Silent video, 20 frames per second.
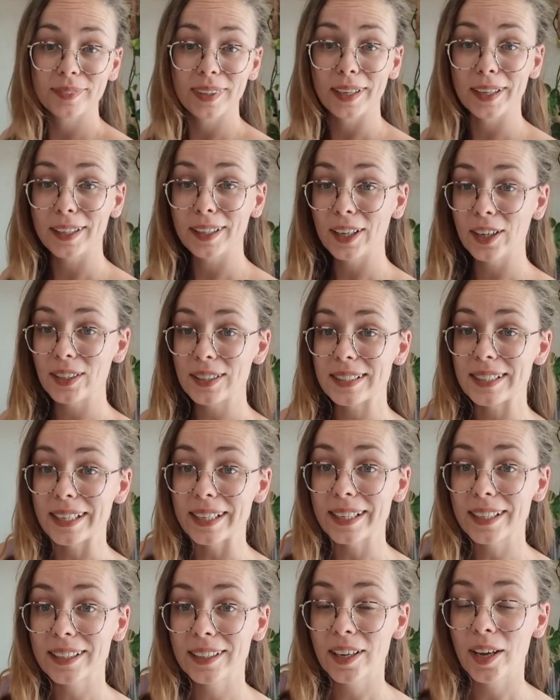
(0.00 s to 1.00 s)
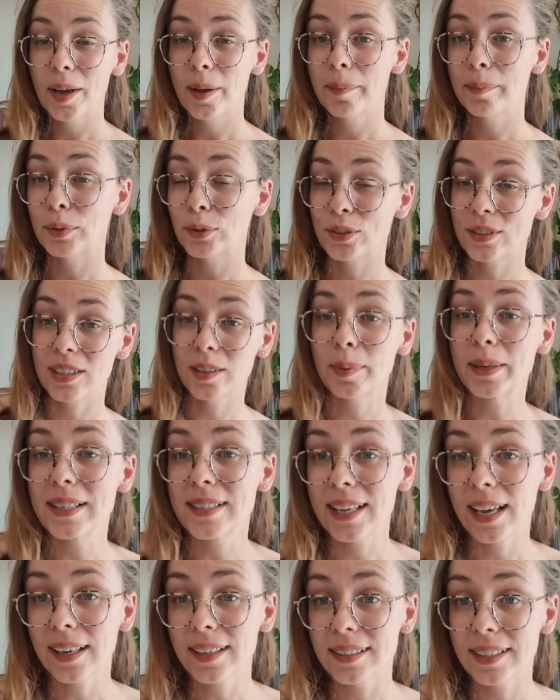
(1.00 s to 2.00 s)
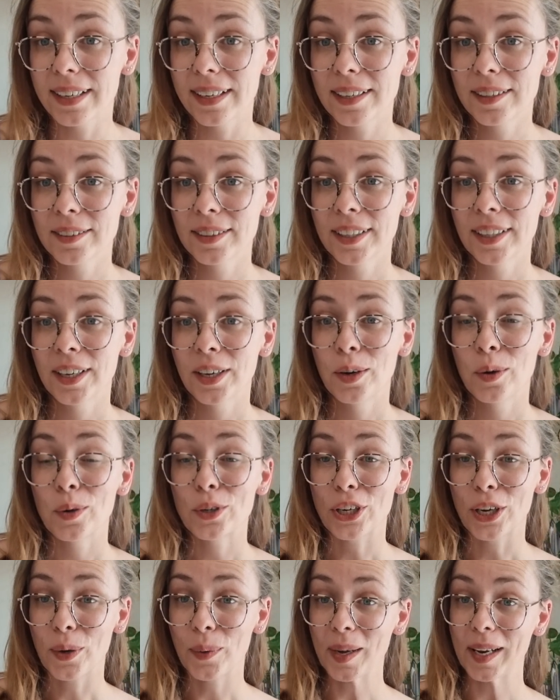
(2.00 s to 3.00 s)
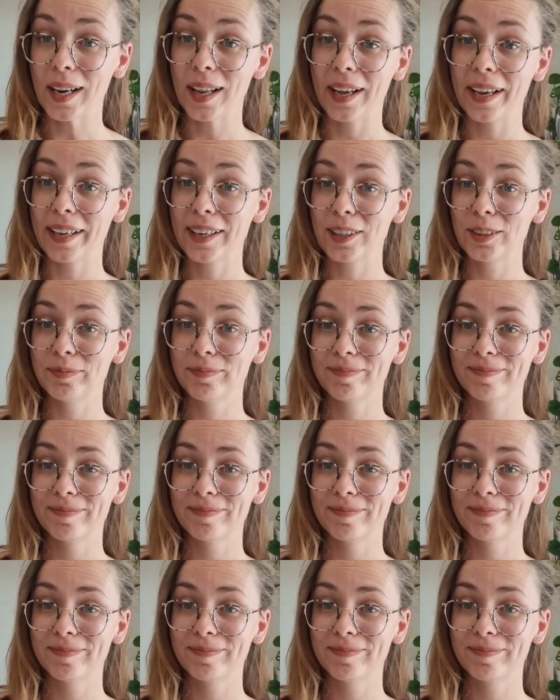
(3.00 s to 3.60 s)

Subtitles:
classy, but also a bit sexy, which I quite like.